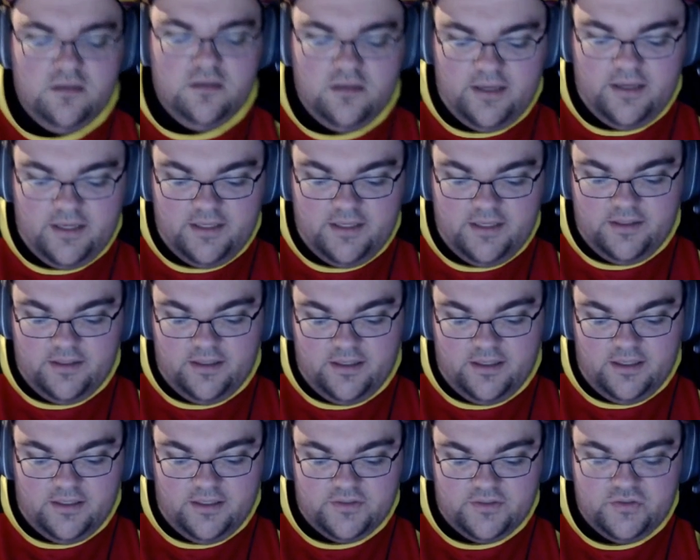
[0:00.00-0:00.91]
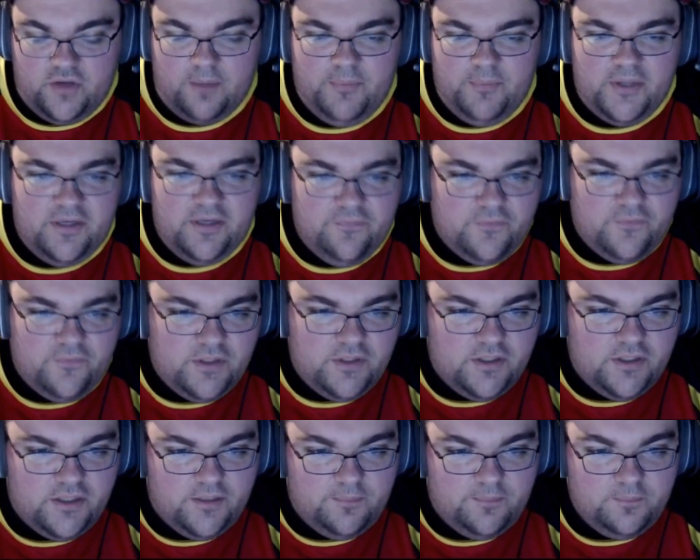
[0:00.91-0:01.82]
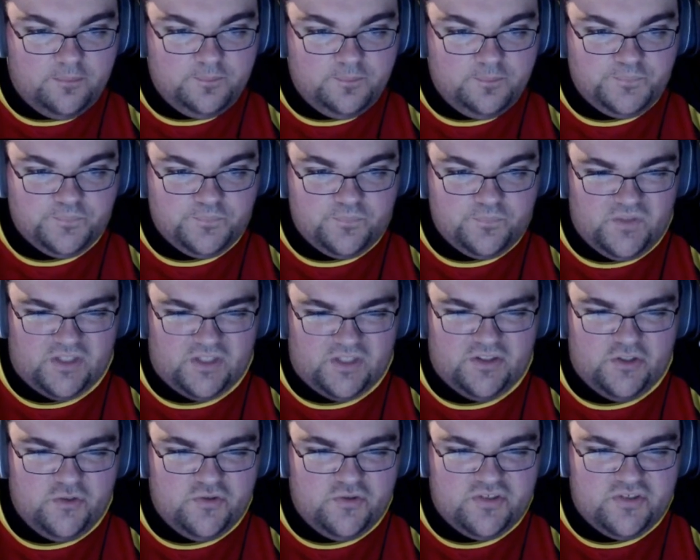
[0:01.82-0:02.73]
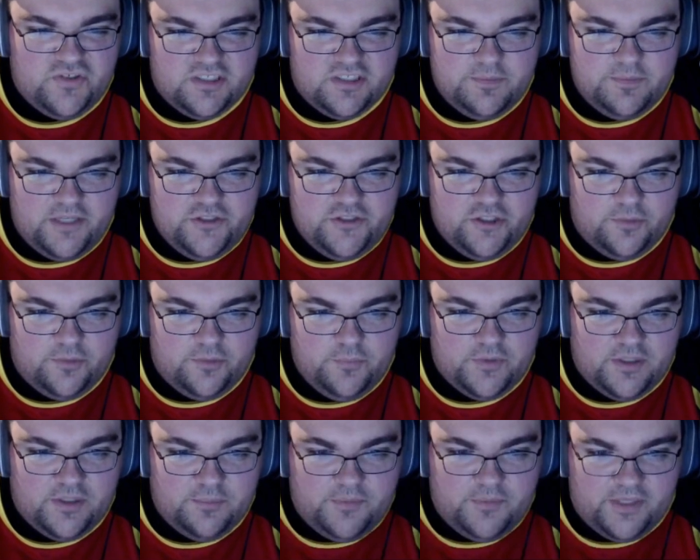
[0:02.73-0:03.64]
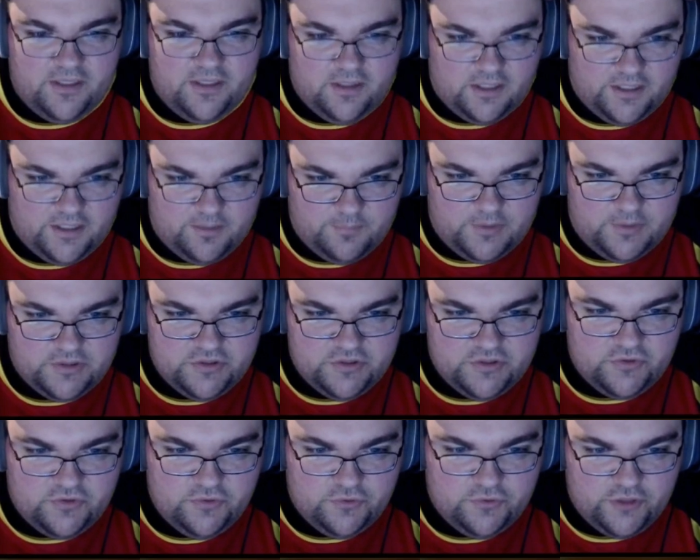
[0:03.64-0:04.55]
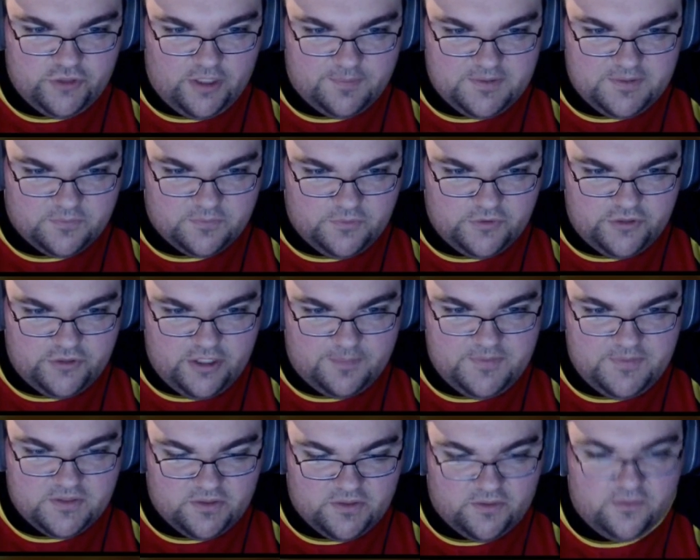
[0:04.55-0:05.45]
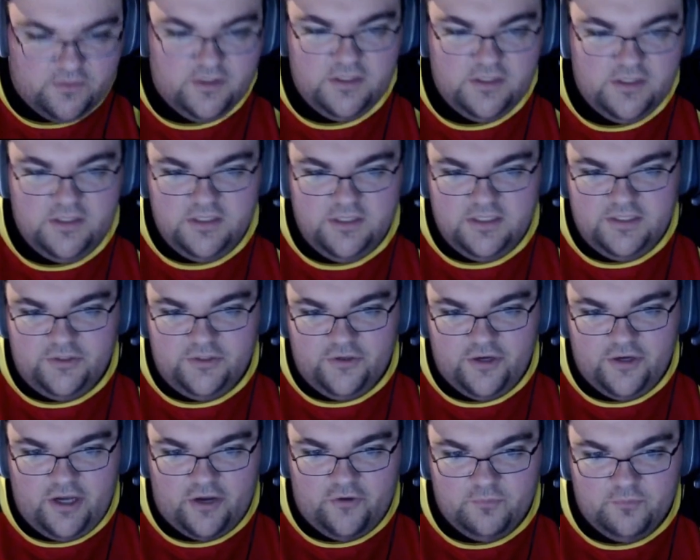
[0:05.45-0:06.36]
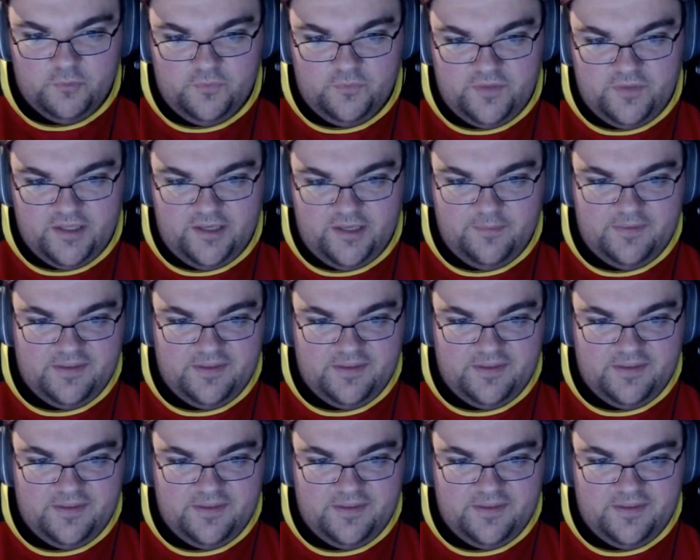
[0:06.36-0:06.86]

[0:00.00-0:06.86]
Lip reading: And so I played it for the U6 matchup where they play a bunch of 2-drops and 1-drops, so you can kind of remove them.